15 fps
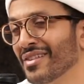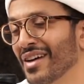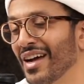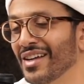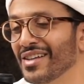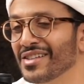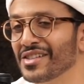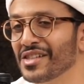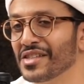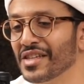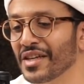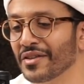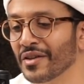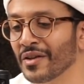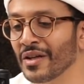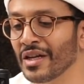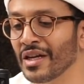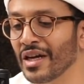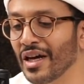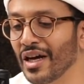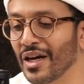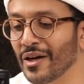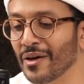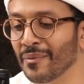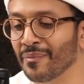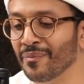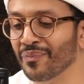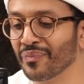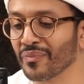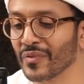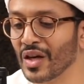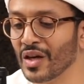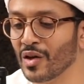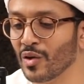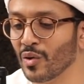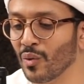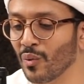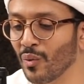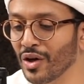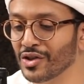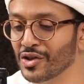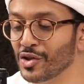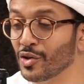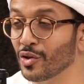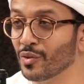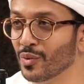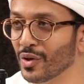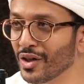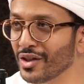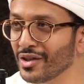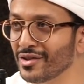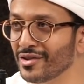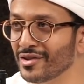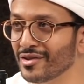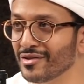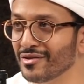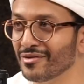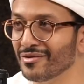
And she said, watch your words,